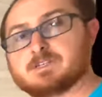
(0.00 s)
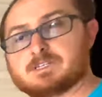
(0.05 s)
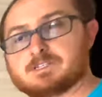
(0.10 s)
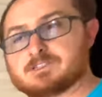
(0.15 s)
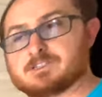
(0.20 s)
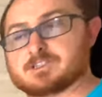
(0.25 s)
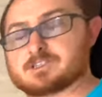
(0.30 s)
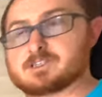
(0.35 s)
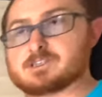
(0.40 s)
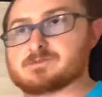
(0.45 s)

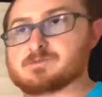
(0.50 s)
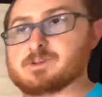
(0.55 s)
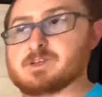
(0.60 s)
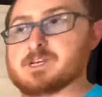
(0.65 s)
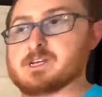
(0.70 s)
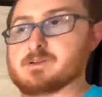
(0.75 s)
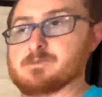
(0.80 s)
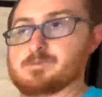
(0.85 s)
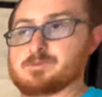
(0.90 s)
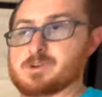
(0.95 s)
just because we
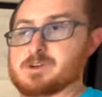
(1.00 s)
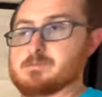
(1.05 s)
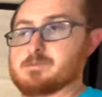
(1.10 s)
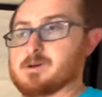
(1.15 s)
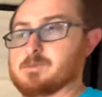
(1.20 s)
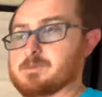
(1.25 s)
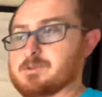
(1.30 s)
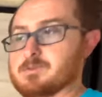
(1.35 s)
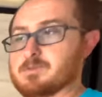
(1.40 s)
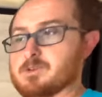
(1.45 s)
hit a pretty
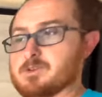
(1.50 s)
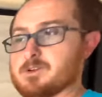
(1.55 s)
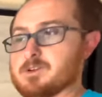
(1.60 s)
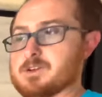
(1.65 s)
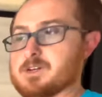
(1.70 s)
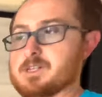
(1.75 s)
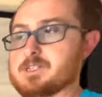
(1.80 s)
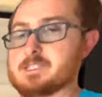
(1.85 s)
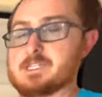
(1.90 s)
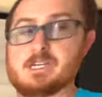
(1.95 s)
bumpy road on
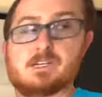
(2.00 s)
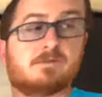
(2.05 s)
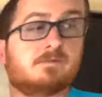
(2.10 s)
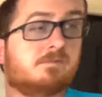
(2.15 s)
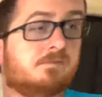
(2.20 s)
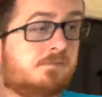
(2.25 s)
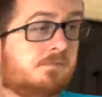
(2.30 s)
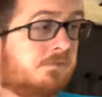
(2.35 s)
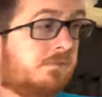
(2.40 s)
I ten.